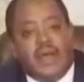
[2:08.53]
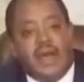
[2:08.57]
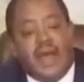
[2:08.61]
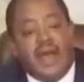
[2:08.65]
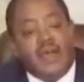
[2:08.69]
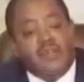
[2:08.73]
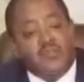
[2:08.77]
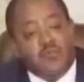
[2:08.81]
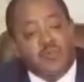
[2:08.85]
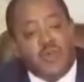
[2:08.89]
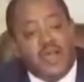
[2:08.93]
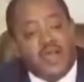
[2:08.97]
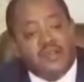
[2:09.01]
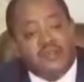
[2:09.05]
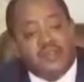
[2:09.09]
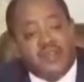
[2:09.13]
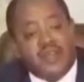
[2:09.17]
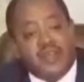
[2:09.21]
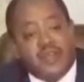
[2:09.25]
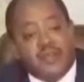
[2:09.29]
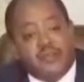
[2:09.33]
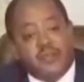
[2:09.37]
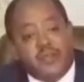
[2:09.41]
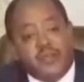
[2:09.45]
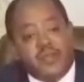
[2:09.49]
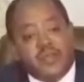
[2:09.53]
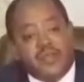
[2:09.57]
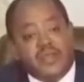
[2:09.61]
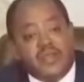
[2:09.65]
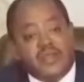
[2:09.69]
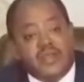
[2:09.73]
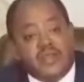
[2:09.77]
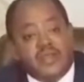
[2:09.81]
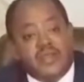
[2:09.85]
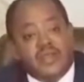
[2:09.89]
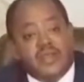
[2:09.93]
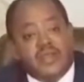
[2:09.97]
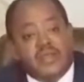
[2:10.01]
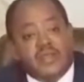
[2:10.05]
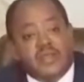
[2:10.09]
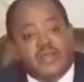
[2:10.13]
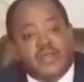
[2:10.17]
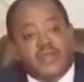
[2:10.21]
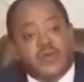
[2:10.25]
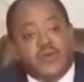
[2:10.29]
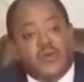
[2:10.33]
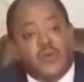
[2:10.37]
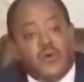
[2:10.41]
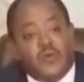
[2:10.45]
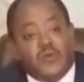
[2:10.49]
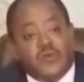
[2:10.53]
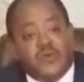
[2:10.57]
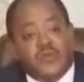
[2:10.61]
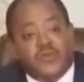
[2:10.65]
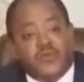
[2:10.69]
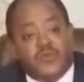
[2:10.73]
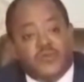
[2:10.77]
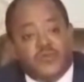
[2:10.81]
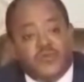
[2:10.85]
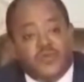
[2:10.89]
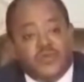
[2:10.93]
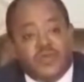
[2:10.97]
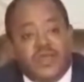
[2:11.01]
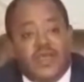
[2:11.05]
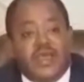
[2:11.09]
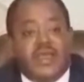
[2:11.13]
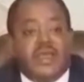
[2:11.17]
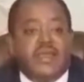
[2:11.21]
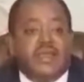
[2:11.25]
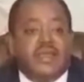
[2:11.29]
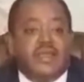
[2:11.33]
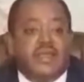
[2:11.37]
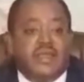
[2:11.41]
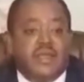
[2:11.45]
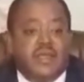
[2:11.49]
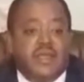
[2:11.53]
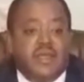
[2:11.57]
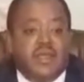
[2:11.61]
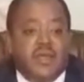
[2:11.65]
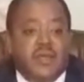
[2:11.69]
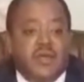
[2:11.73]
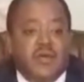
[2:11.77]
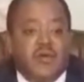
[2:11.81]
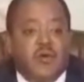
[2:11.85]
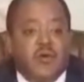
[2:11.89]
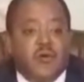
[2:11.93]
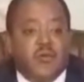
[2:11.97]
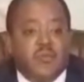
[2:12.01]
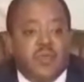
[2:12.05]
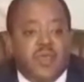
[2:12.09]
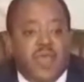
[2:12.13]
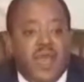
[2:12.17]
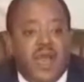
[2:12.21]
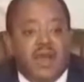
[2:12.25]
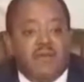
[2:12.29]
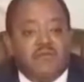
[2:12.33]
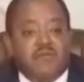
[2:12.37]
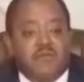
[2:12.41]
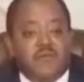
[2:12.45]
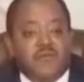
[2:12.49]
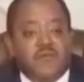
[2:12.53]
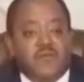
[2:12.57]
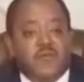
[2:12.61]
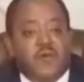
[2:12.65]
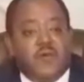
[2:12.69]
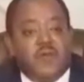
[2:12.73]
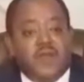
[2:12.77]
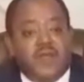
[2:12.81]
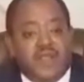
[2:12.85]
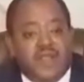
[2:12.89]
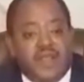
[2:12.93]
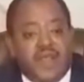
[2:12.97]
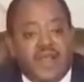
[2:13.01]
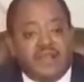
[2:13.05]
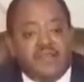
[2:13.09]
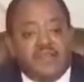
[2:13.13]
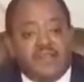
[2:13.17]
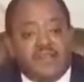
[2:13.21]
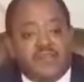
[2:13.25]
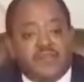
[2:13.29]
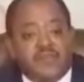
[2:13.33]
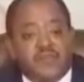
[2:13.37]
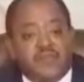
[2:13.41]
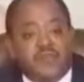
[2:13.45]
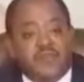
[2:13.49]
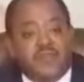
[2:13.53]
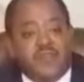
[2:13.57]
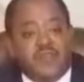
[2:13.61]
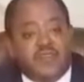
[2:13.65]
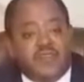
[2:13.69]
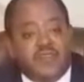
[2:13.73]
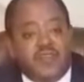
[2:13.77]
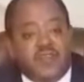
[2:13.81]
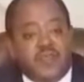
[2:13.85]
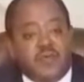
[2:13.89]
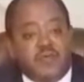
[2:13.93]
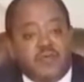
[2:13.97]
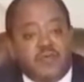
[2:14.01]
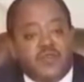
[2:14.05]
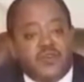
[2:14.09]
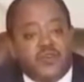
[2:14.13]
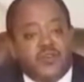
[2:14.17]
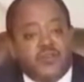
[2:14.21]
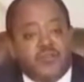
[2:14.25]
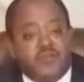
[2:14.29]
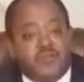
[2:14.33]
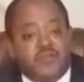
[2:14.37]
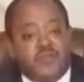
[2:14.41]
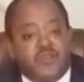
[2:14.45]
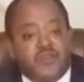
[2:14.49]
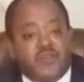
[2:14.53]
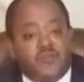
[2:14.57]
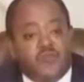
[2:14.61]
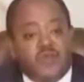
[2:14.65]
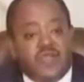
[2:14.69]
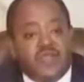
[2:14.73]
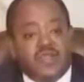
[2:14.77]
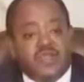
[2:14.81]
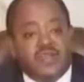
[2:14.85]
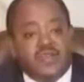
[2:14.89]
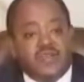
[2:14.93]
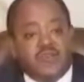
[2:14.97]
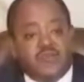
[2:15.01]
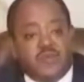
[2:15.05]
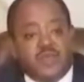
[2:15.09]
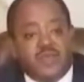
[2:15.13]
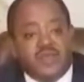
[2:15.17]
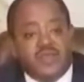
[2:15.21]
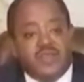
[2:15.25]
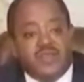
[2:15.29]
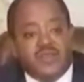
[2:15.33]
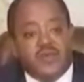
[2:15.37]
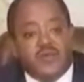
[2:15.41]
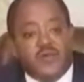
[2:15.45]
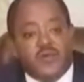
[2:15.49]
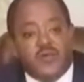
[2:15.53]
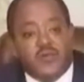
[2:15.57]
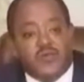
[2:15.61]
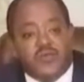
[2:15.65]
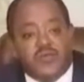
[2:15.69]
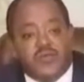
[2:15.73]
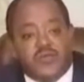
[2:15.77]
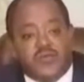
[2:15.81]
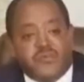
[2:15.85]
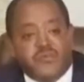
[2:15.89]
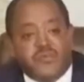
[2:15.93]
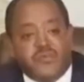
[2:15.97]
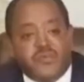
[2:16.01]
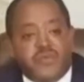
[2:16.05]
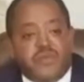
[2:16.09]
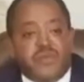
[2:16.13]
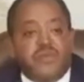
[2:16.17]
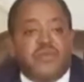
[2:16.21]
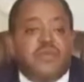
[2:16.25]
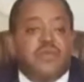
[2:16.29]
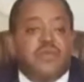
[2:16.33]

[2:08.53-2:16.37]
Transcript: As we are celebrating the Golden Rule Day, on behalf of the organizers of the celebration of the 2020 Golden Rule,